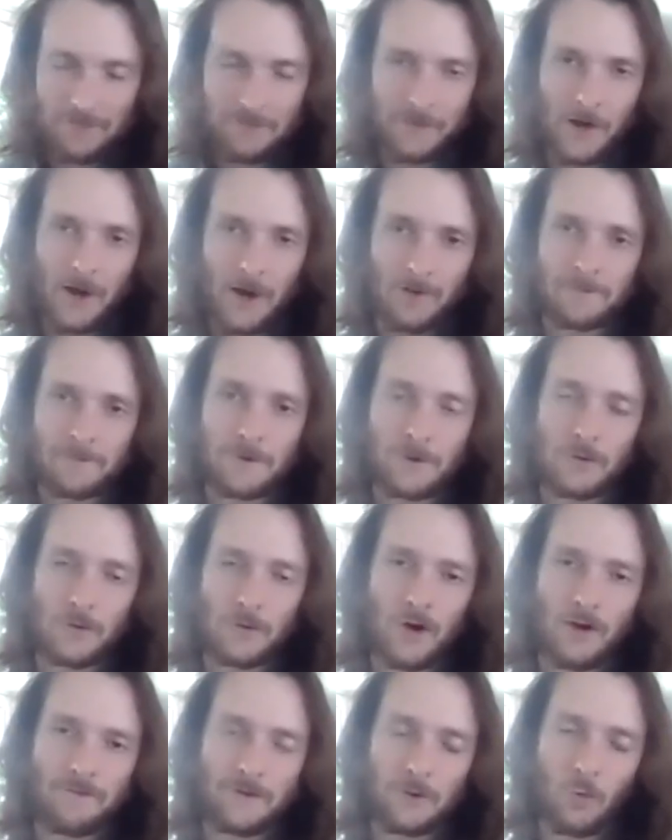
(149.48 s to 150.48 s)
a
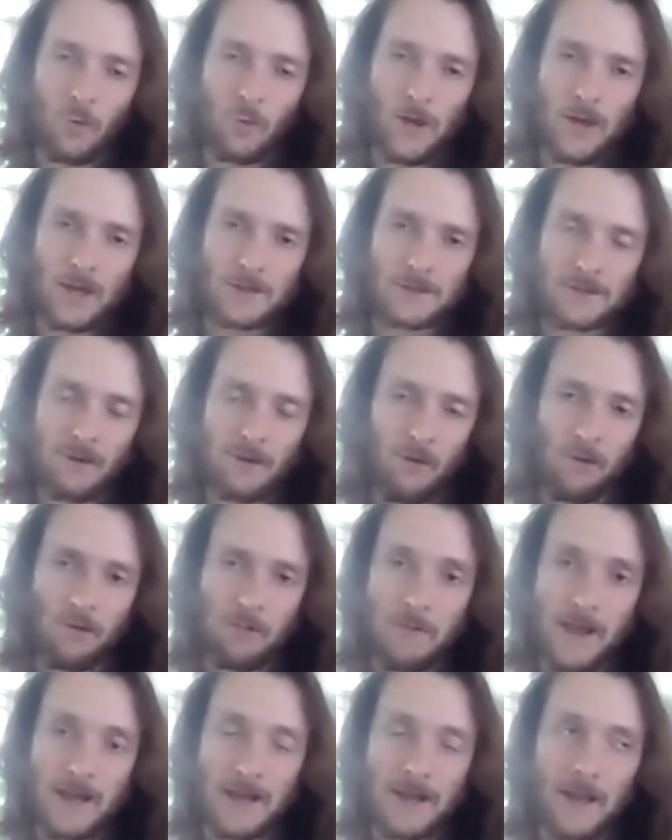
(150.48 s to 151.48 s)
few weeks? So it would
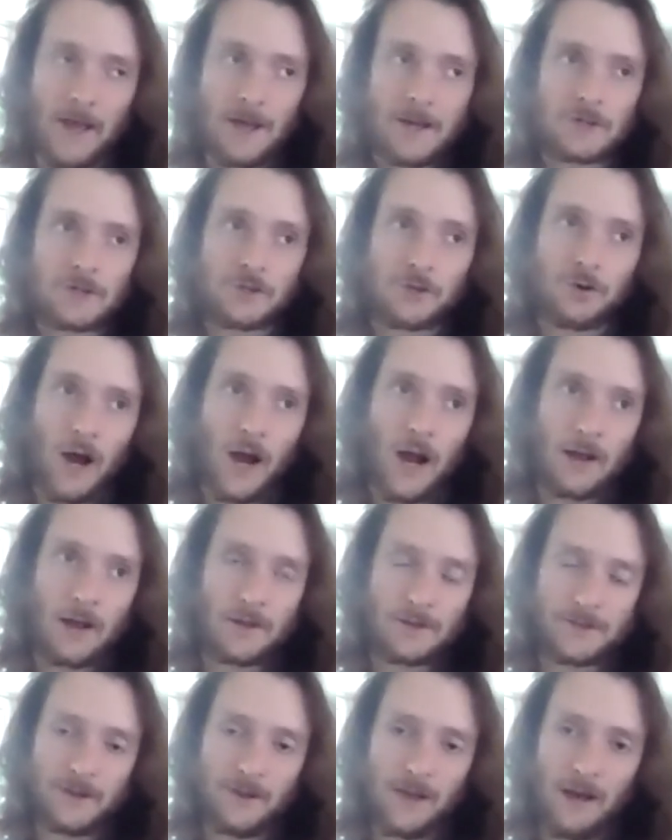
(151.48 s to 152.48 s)
make
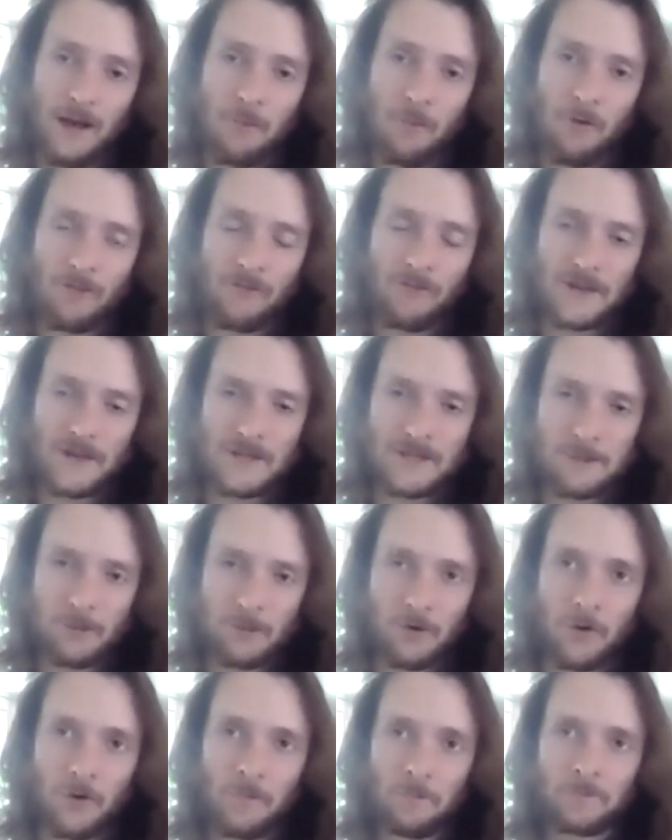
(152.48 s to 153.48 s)
trials a lot more
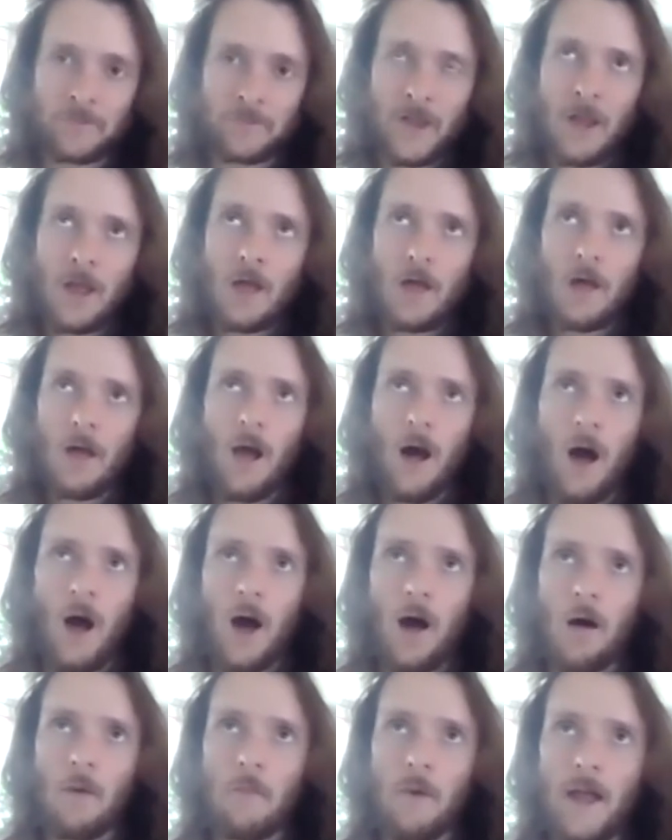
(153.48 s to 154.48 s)
feasible.
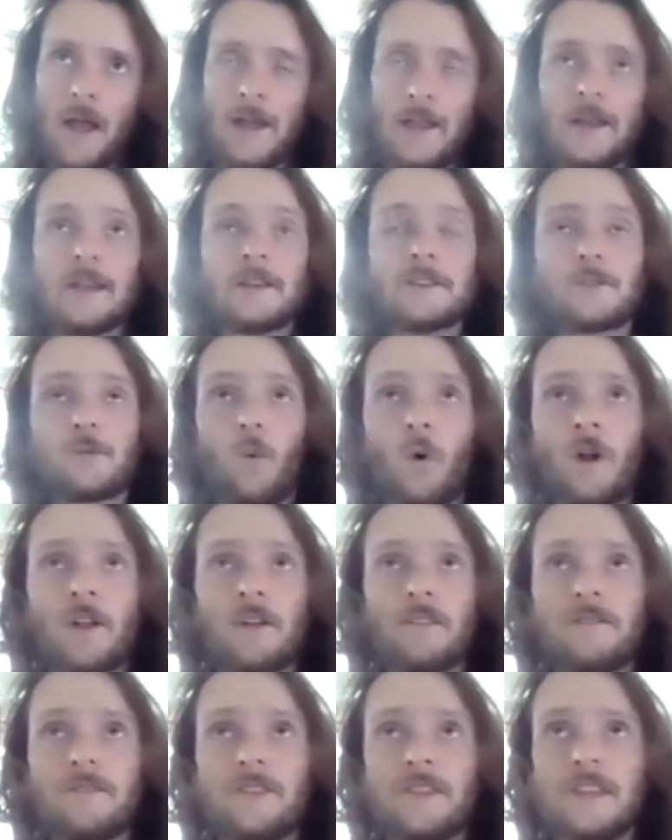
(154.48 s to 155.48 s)
And it is one
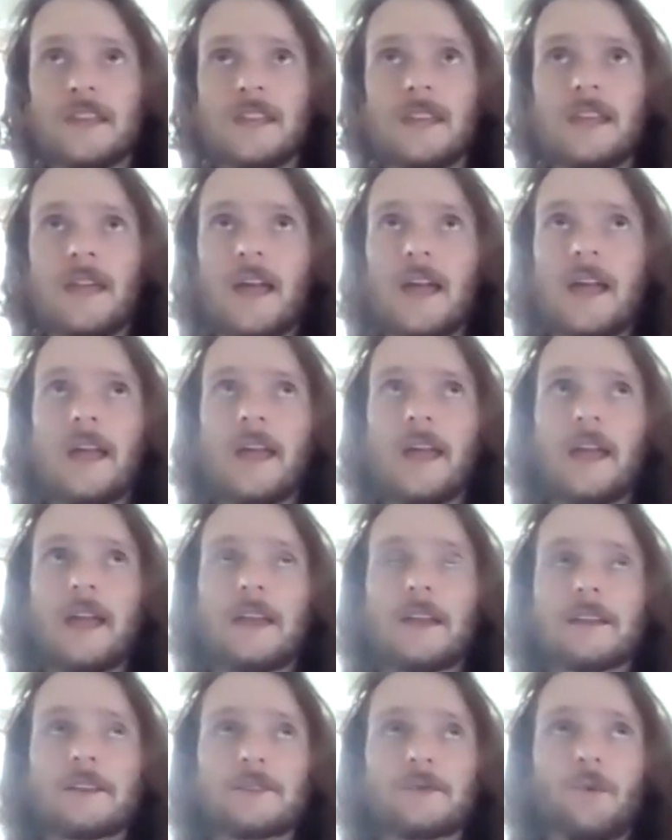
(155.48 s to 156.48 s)
of the
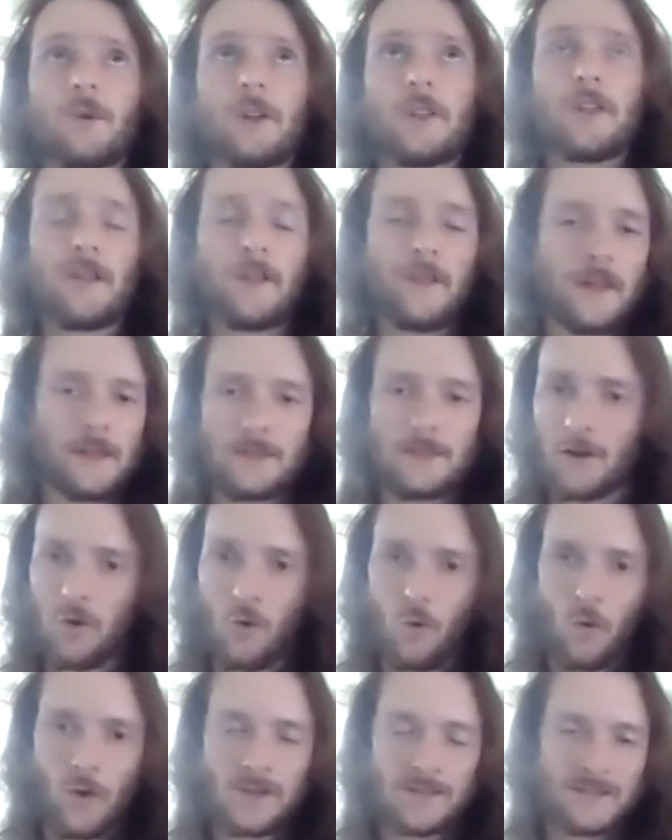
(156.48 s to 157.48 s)
like the
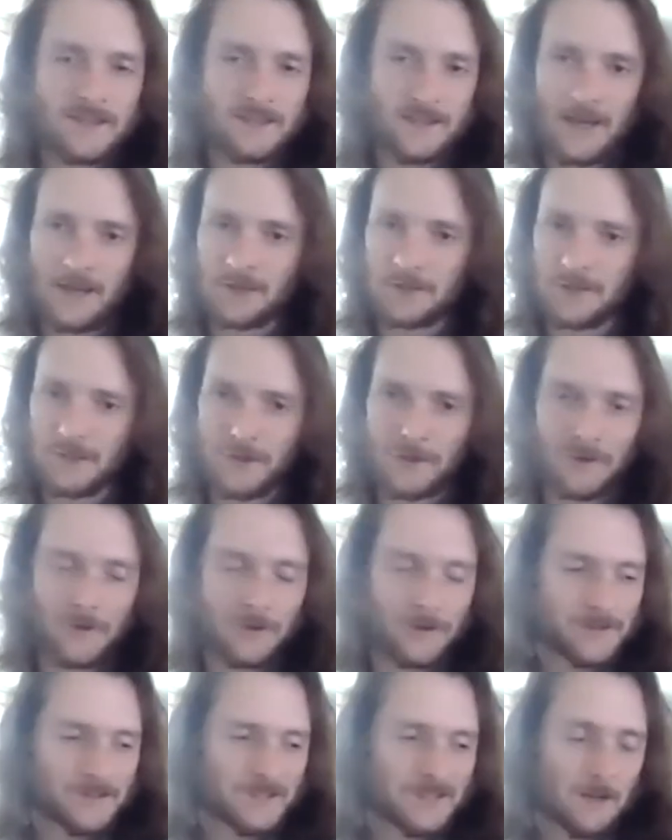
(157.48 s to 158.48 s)

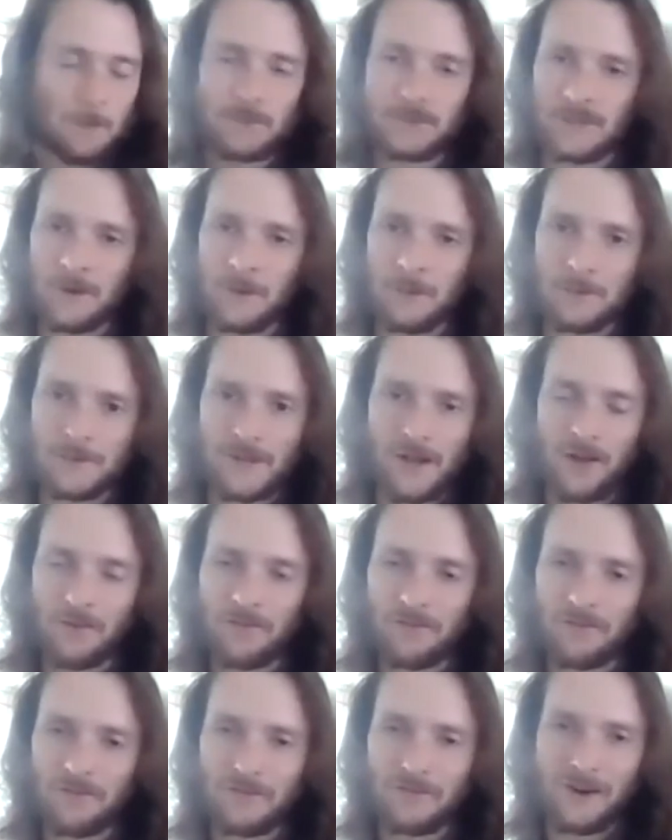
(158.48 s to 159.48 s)
quintessential symptoms
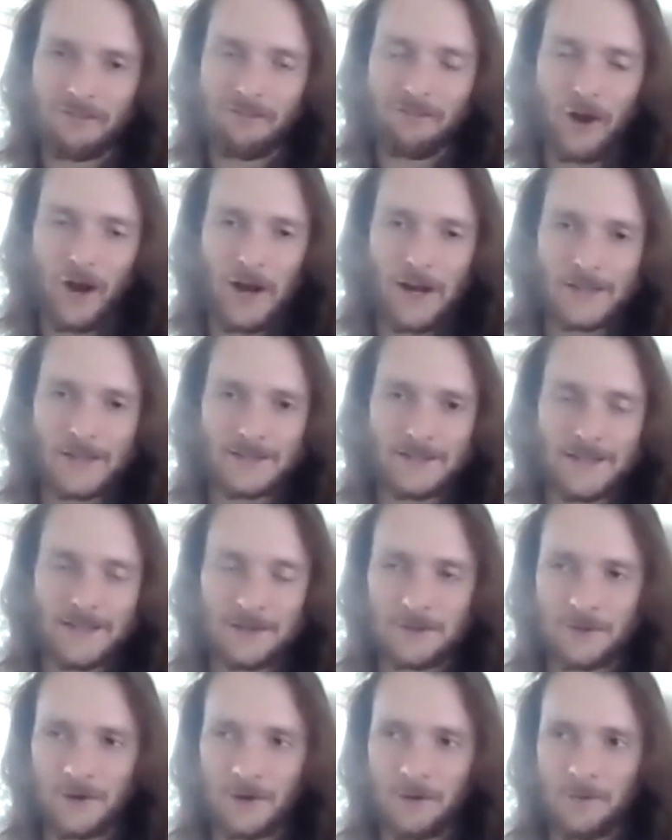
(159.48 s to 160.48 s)
of nephrotic
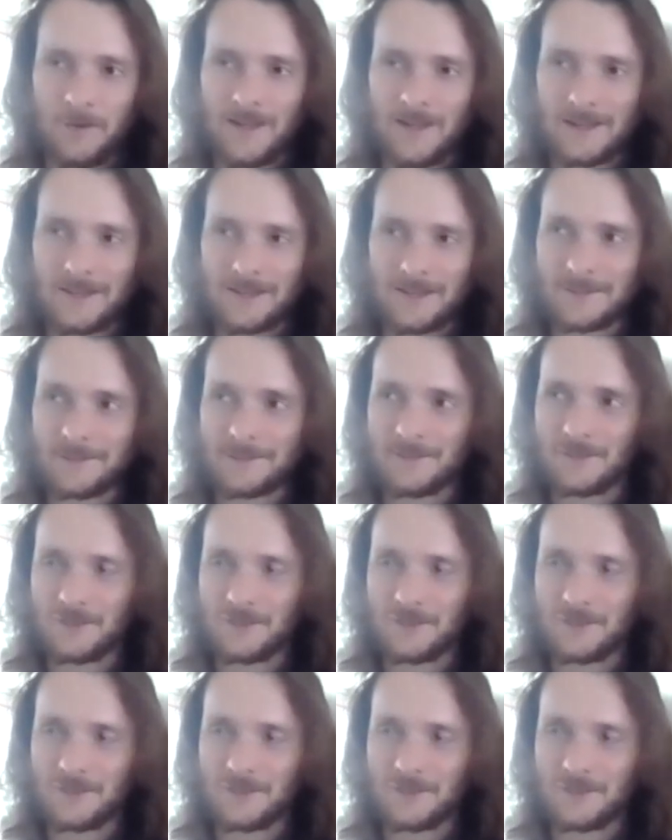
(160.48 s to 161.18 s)
syndrome is